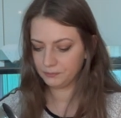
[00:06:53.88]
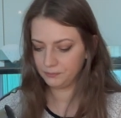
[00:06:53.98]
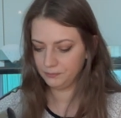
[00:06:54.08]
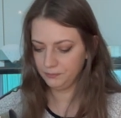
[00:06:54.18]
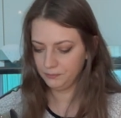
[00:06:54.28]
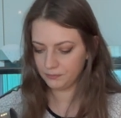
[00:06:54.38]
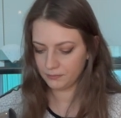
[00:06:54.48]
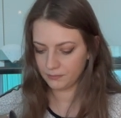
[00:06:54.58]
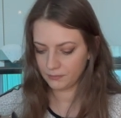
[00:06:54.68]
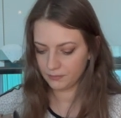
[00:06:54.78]

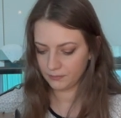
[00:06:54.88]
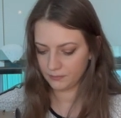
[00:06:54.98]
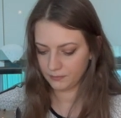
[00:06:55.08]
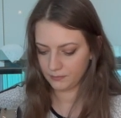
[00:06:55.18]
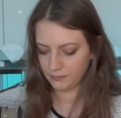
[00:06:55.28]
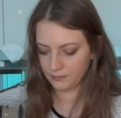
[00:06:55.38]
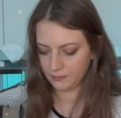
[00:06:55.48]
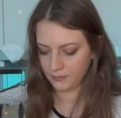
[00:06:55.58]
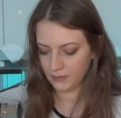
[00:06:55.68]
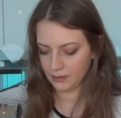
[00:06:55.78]

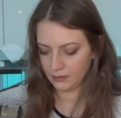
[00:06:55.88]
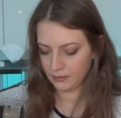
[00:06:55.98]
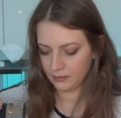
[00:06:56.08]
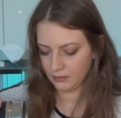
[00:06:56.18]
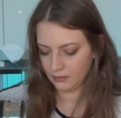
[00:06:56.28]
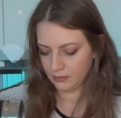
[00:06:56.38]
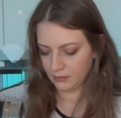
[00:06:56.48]
Nothing is said.